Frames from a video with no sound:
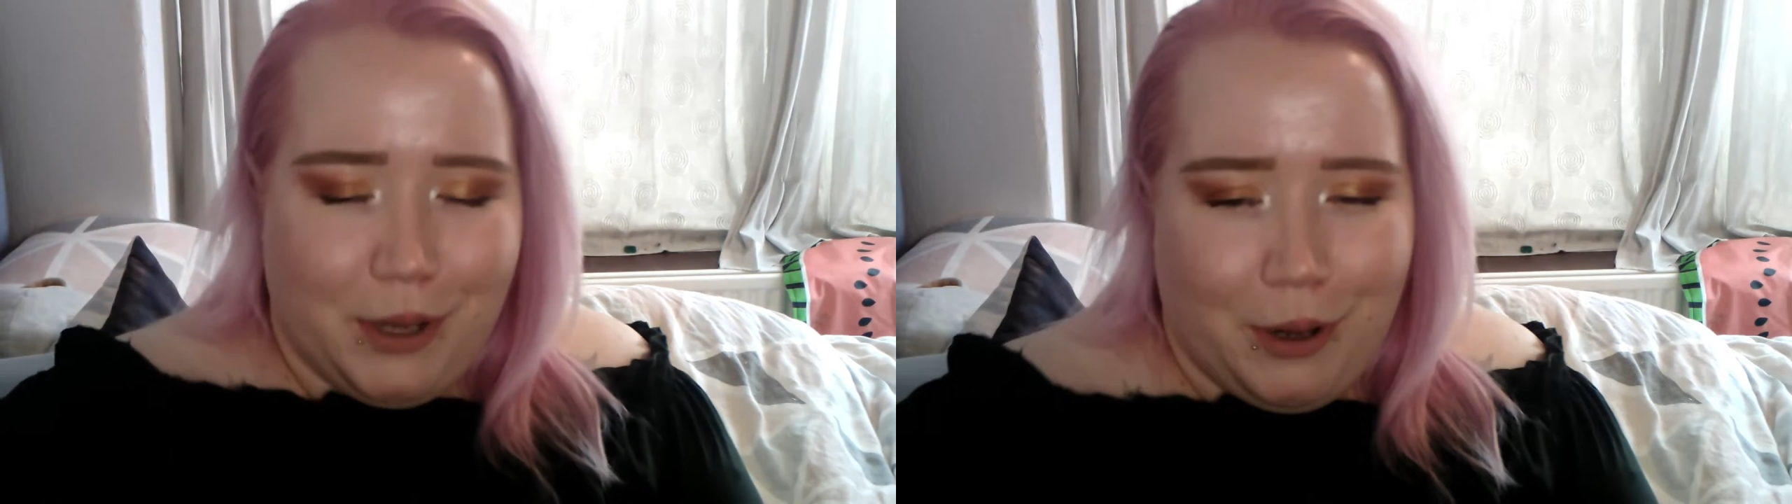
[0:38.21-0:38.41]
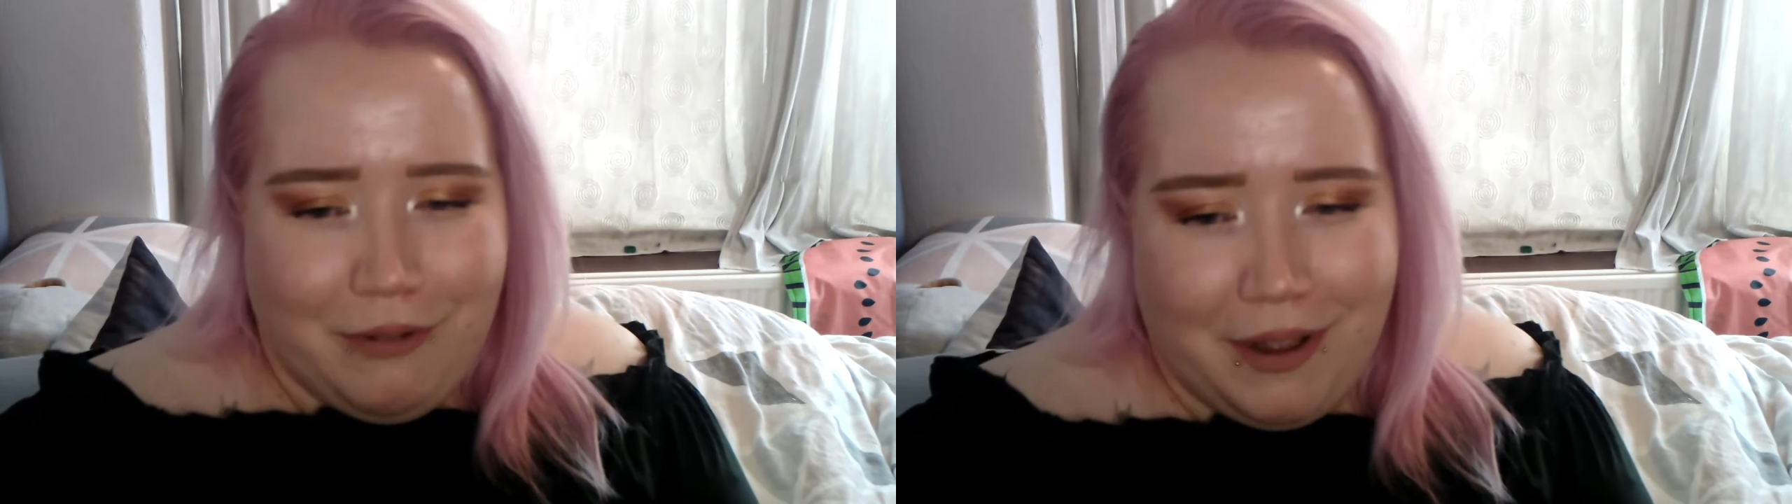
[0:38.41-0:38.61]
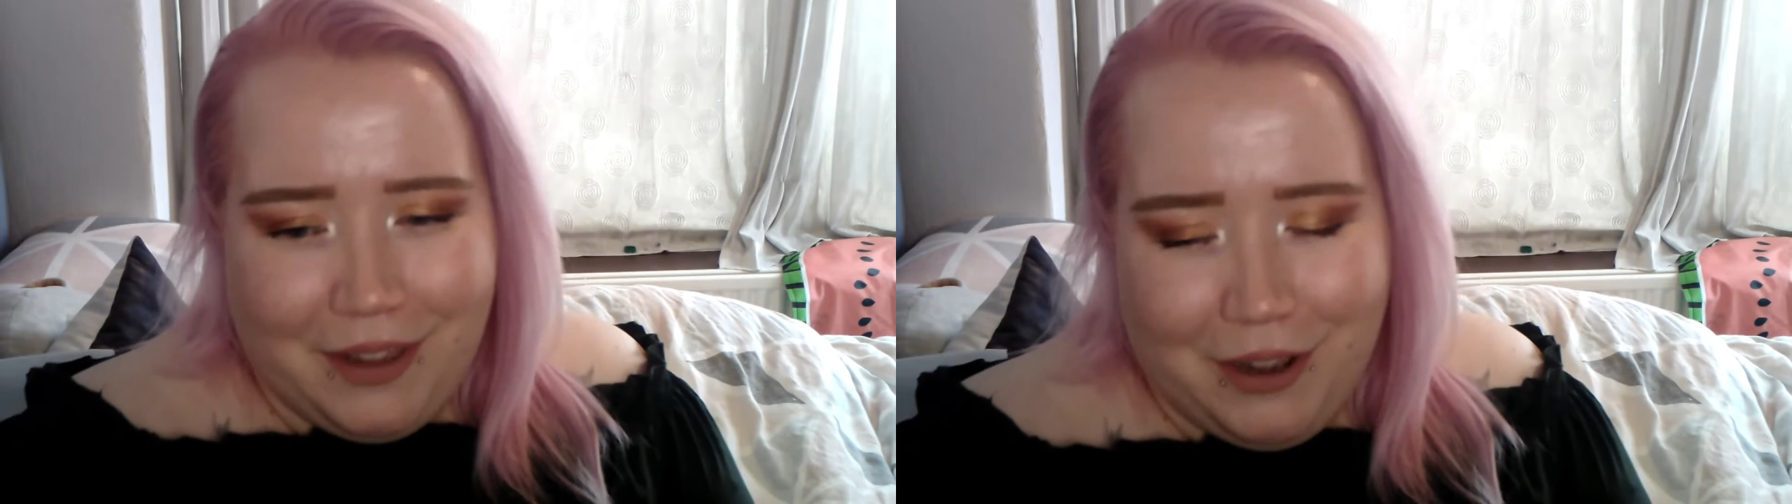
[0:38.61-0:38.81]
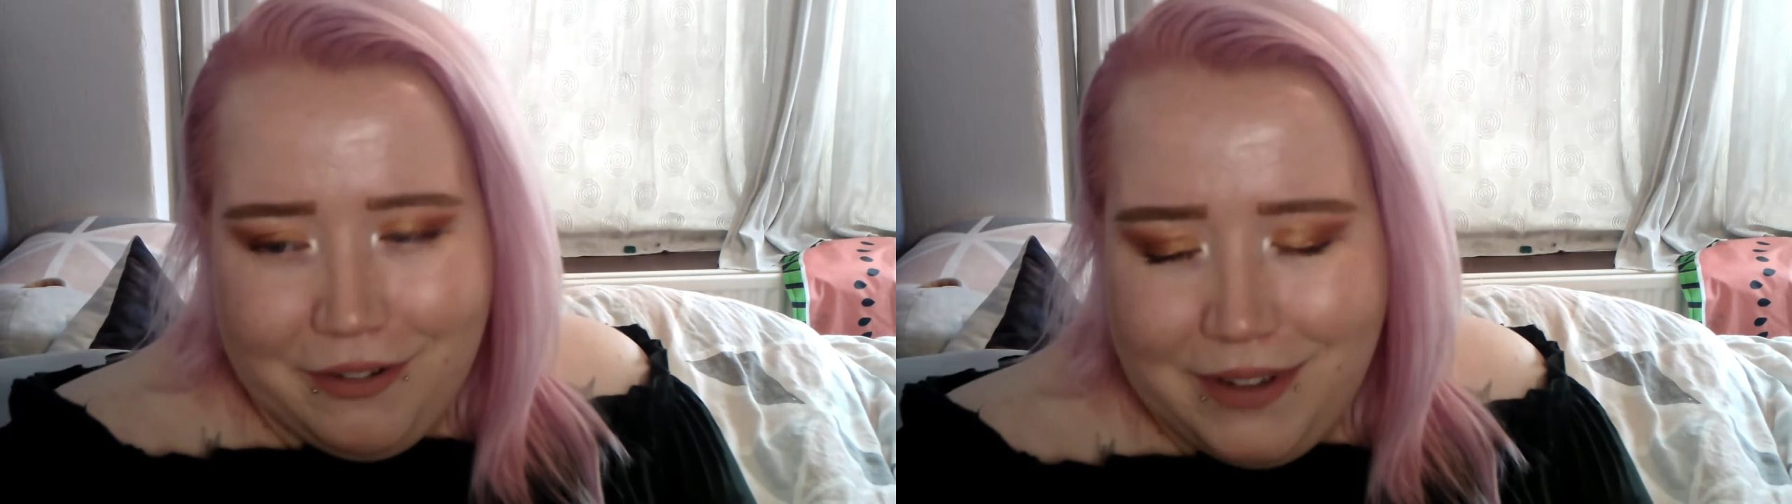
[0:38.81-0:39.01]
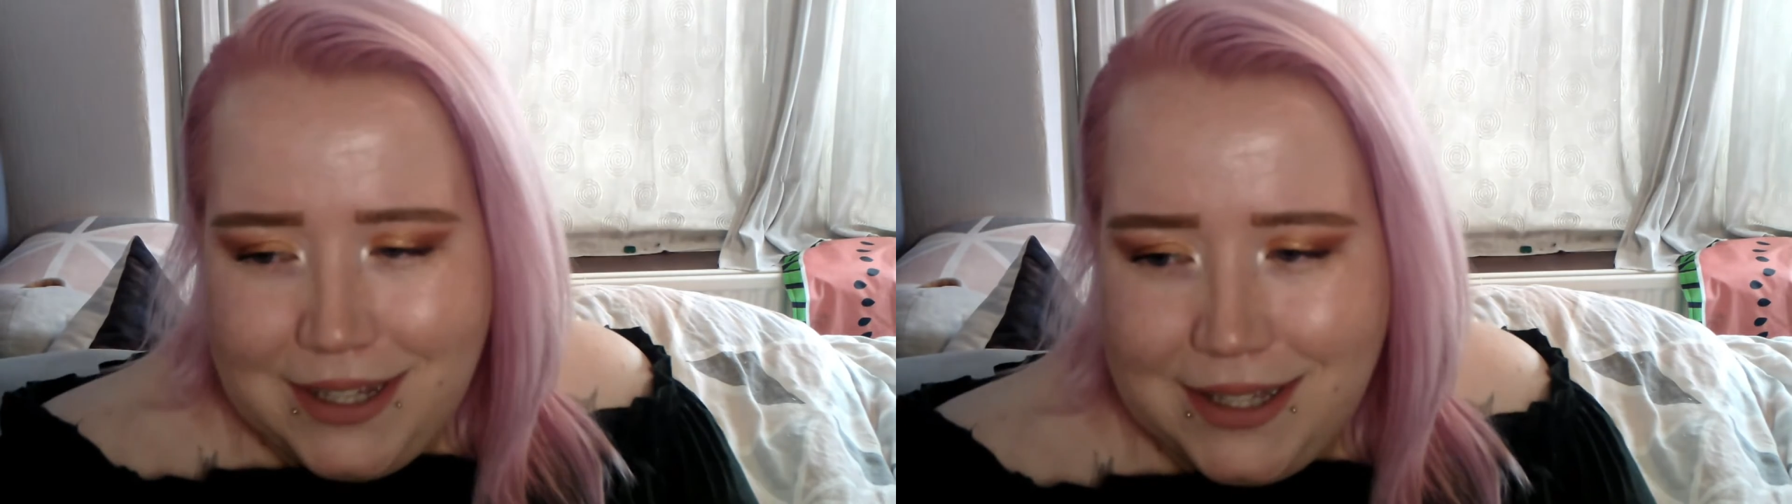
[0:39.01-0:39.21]
to be going around that
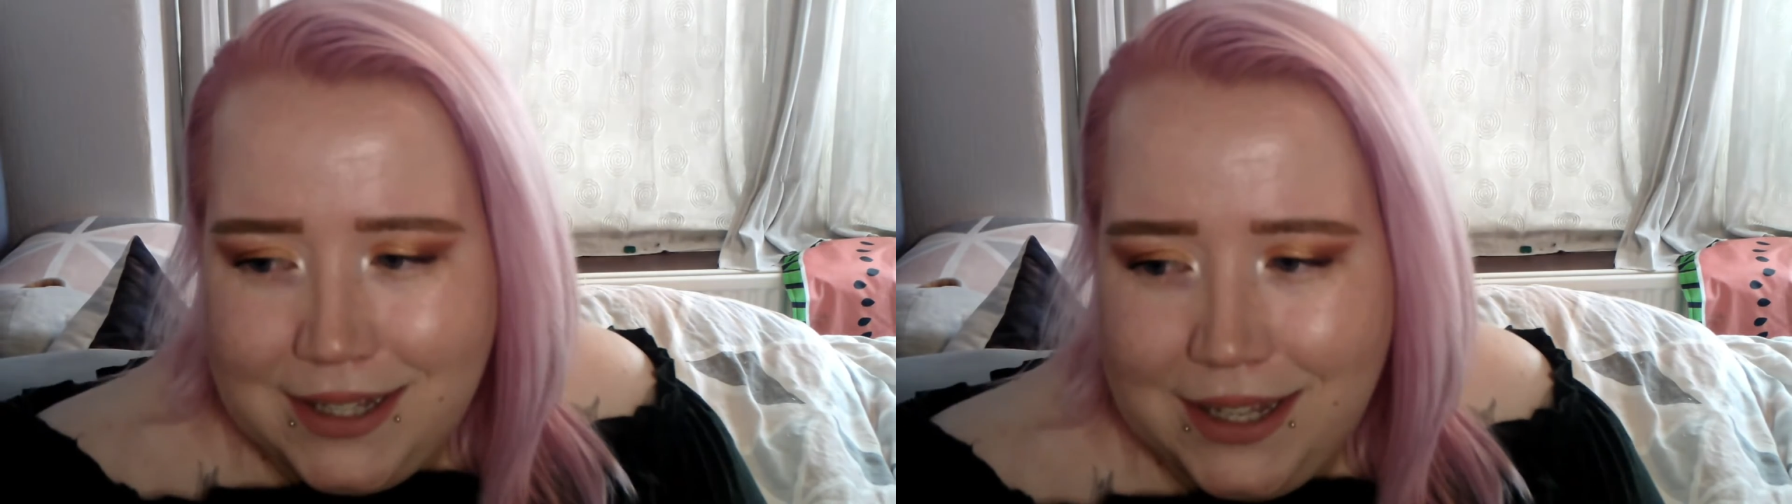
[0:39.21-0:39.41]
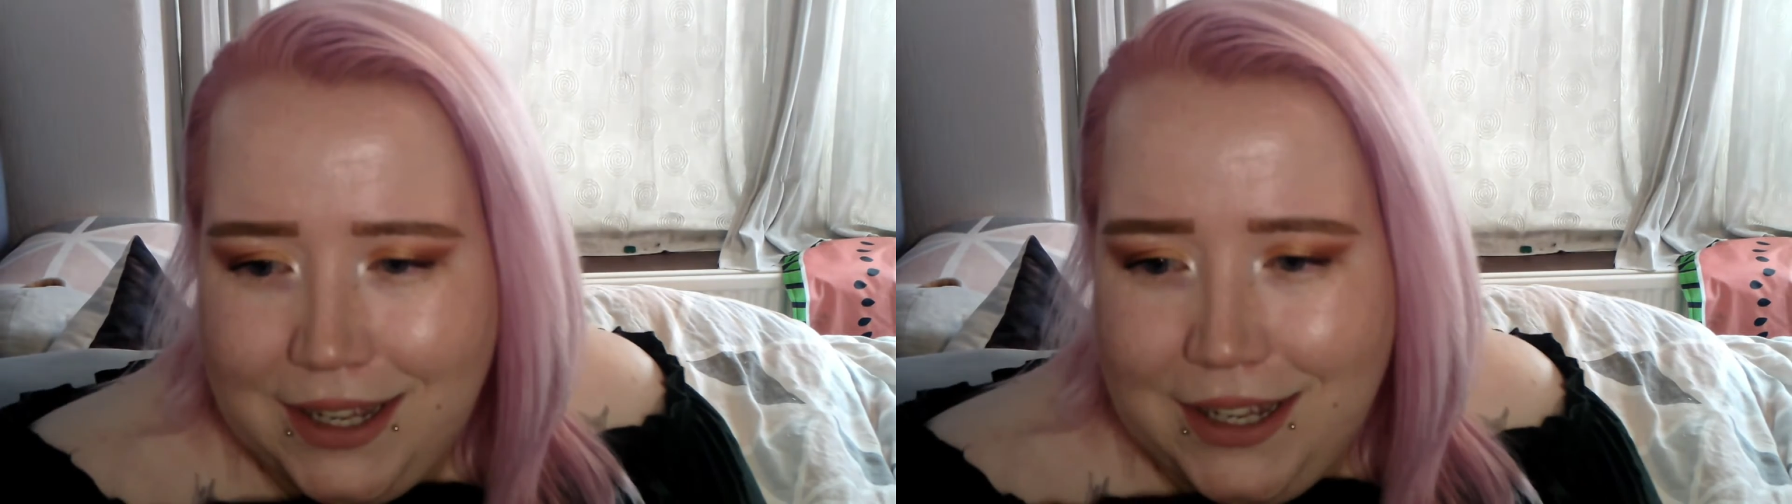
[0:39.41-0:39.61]
office.